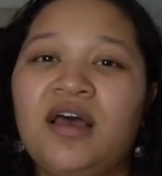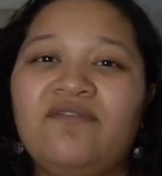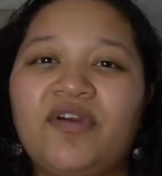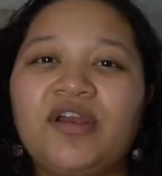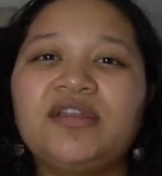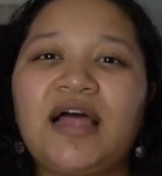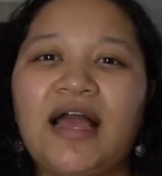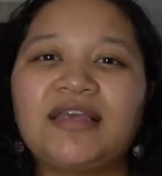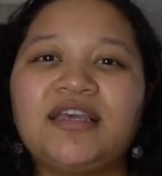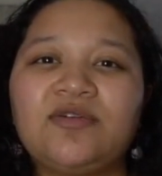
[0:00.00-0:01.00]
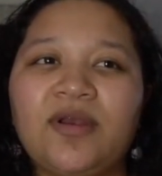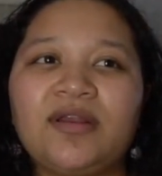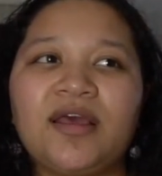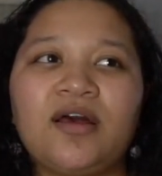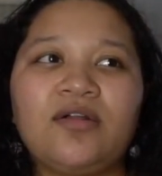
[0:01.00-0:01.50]
very lacking
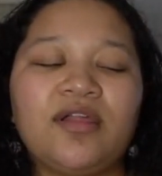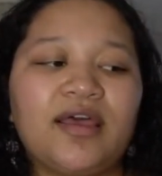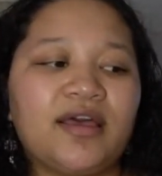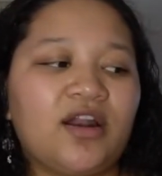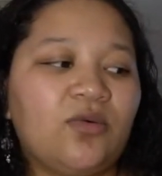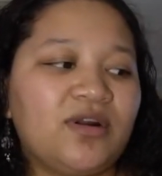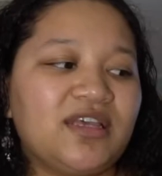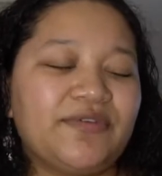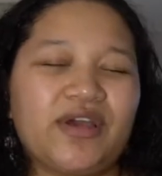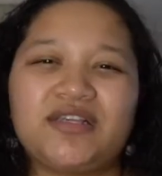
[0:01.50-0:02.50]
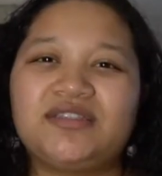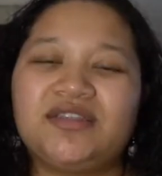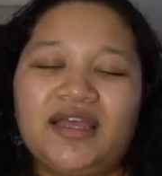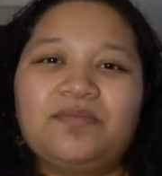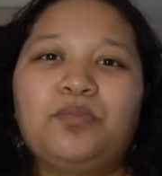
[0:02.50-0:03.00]
right now. Like, I don't want to give you
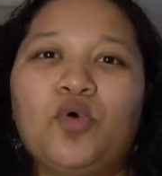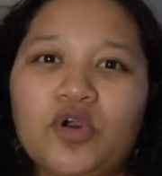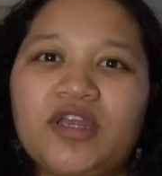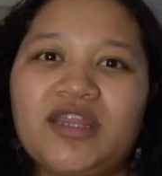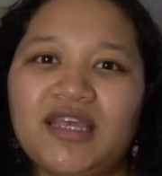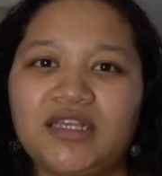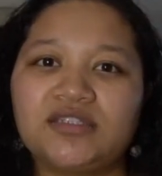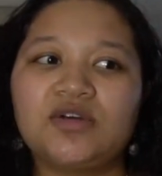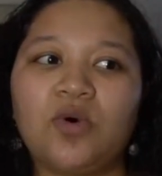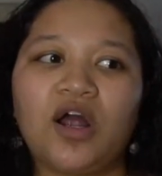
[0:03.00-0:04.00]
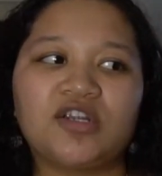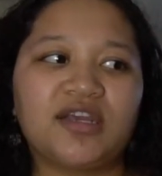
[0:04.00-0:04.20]
guys like boring things to watch.